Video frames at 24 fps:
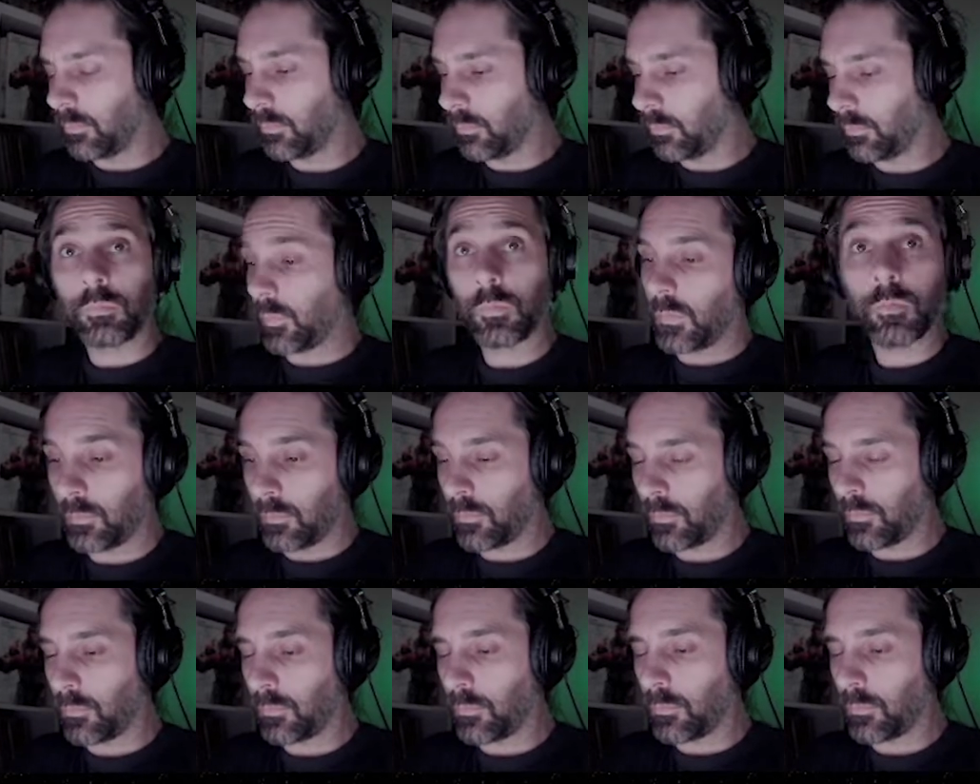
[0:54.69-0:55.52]

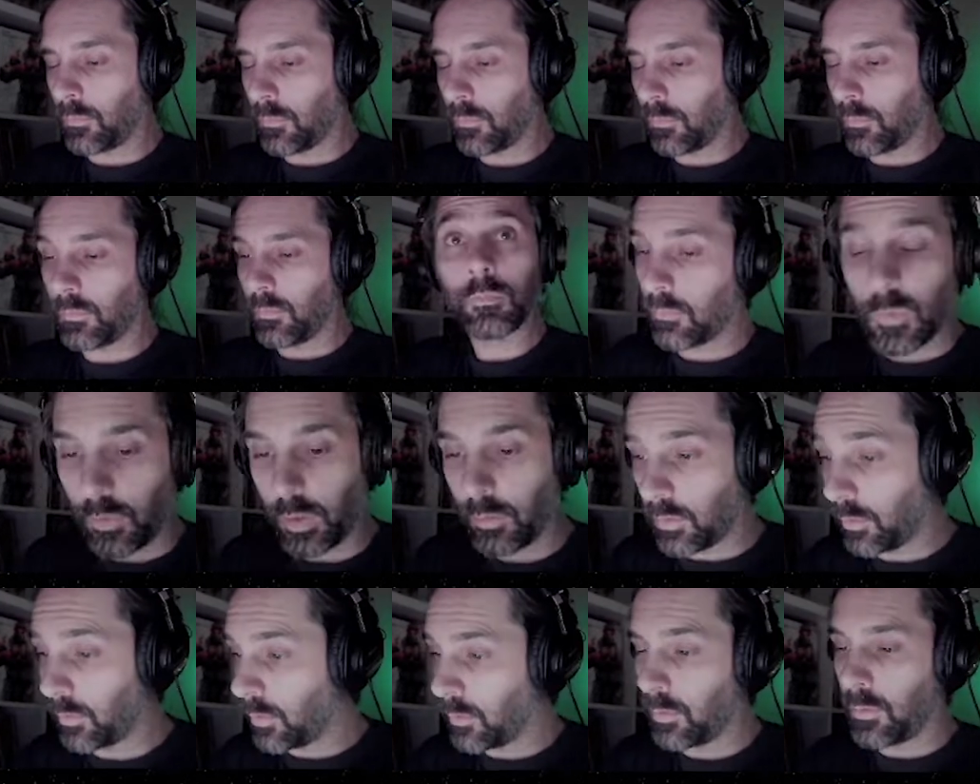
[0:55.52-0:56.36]
So
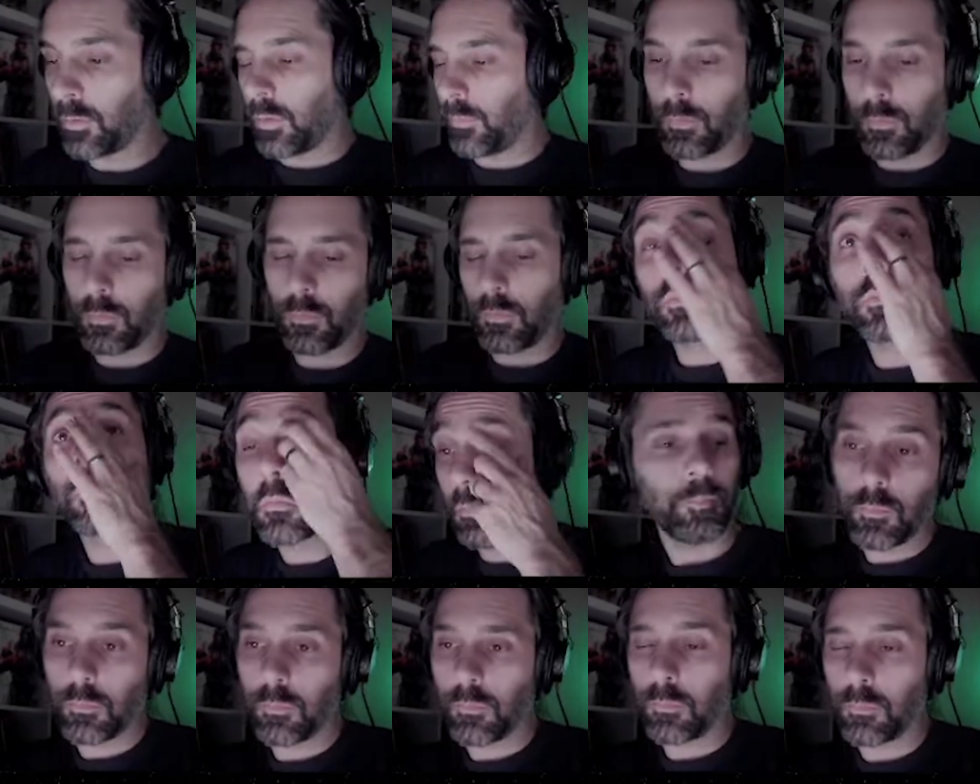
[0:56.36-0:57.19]
yeah,
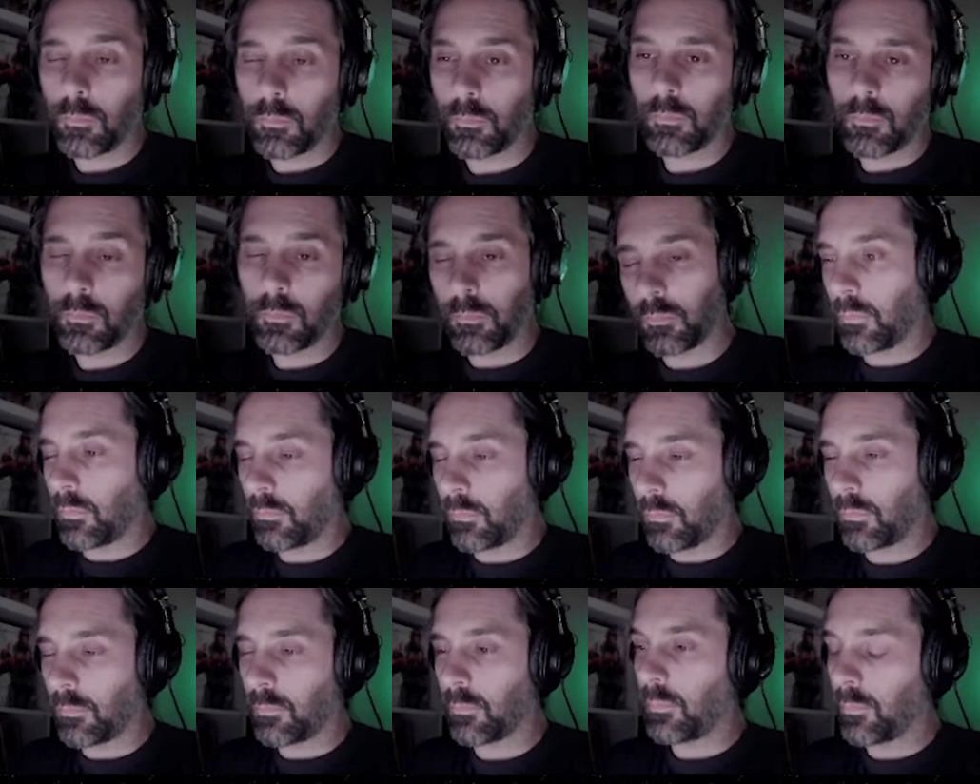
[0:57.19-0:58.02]
this one
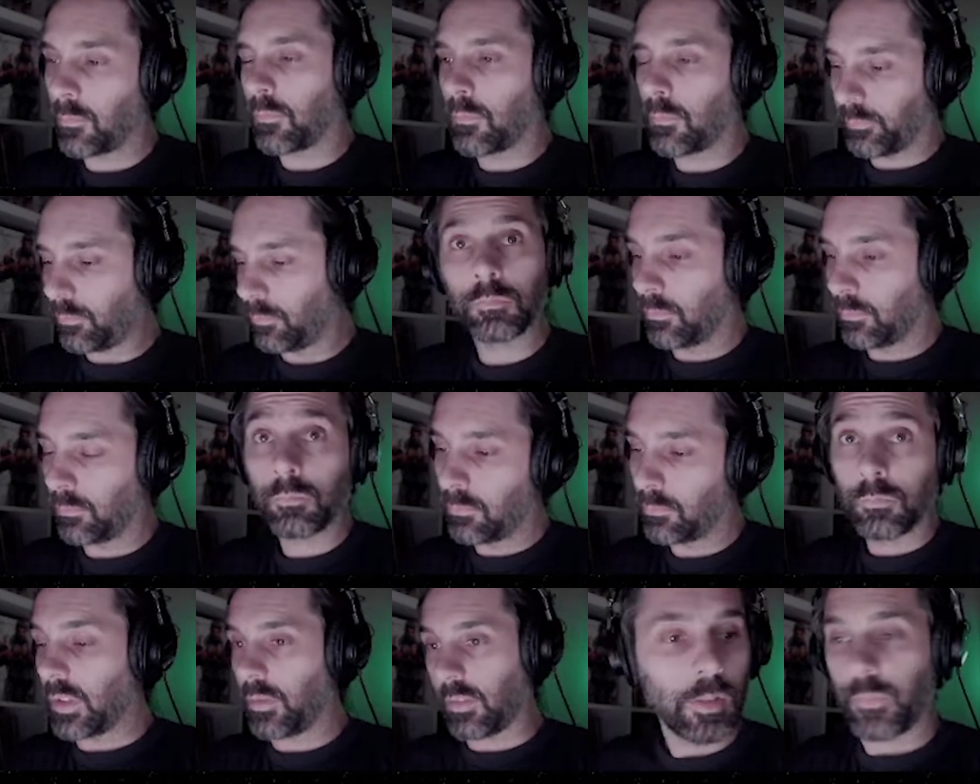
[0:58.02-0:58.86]
it took a little bit
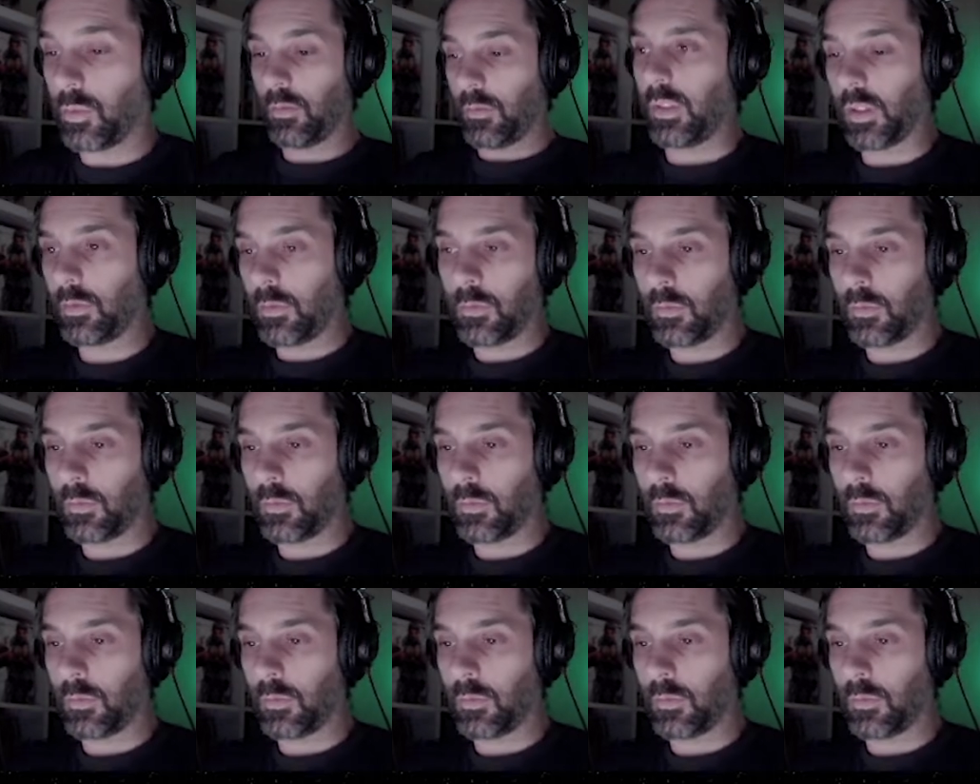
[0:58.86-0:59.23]
longer than